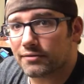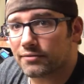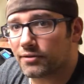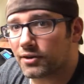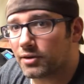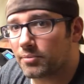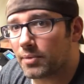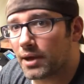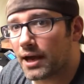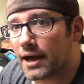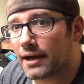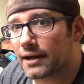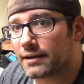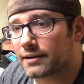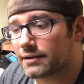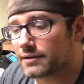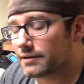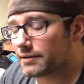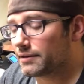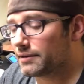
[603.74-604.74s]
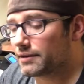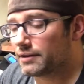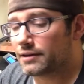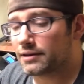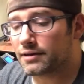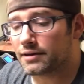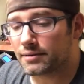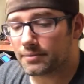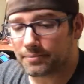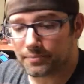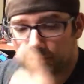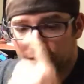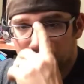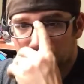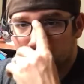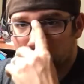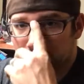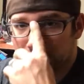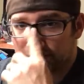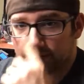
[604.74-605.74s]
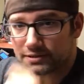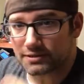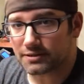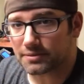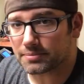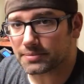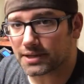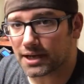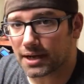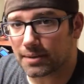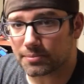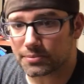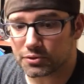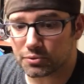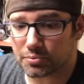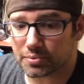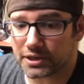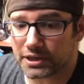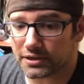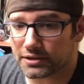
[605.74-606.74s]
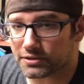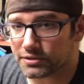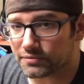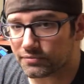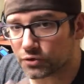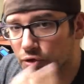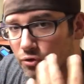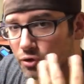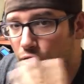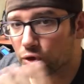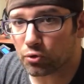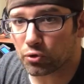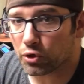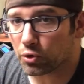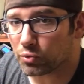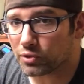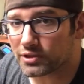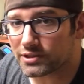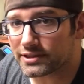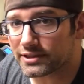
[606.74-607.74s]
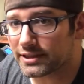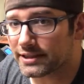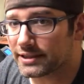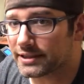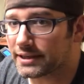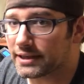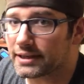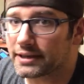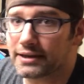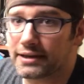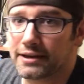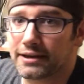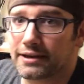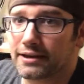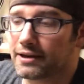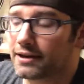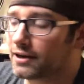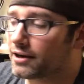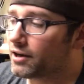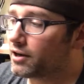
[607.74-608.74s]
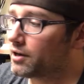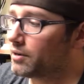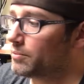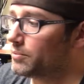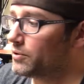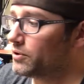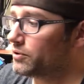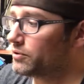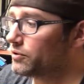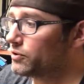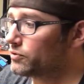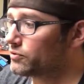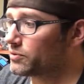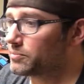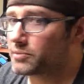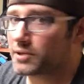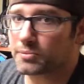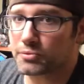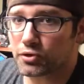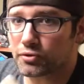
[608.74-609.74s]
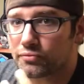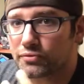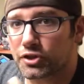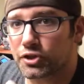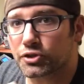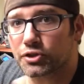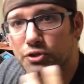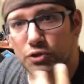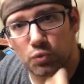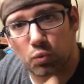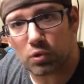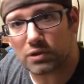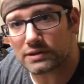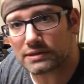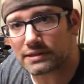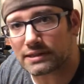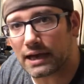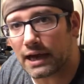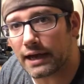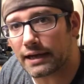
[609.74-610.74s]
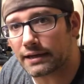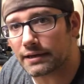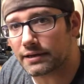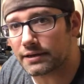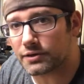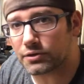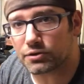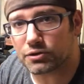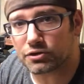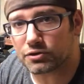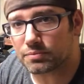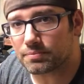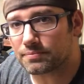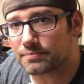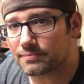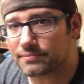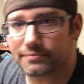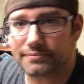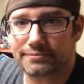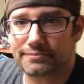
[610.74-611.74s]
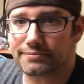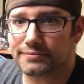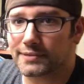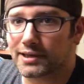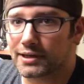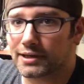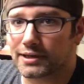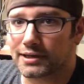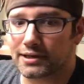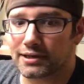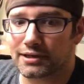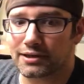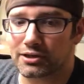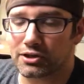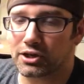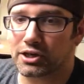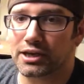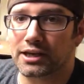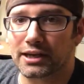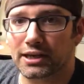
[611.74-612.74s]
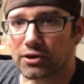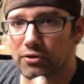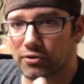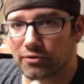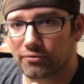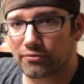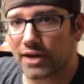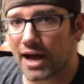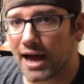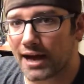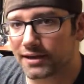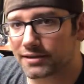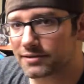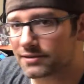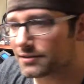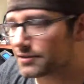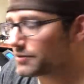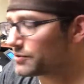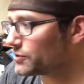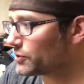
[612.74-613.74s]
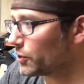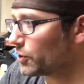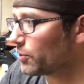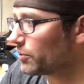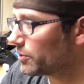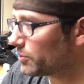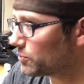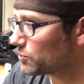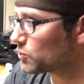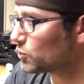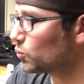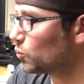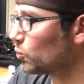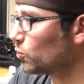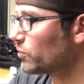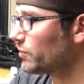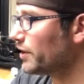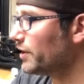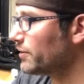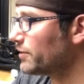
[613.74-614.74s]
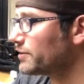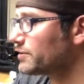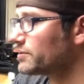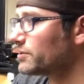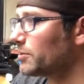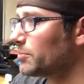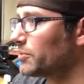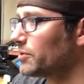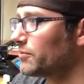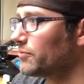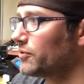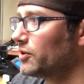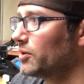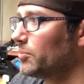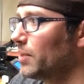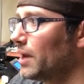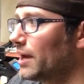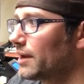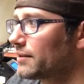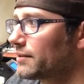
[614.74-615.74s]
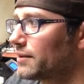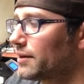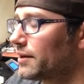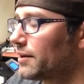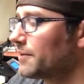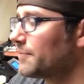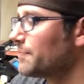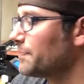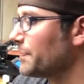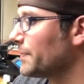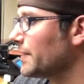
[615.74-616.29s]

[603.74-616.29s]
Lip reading: feedback is priceless sometimes, because if you're the only one seeing it, sometimes your vision is one-sided, and you need to hear the facts. So it was cool hearing some of the feedback there.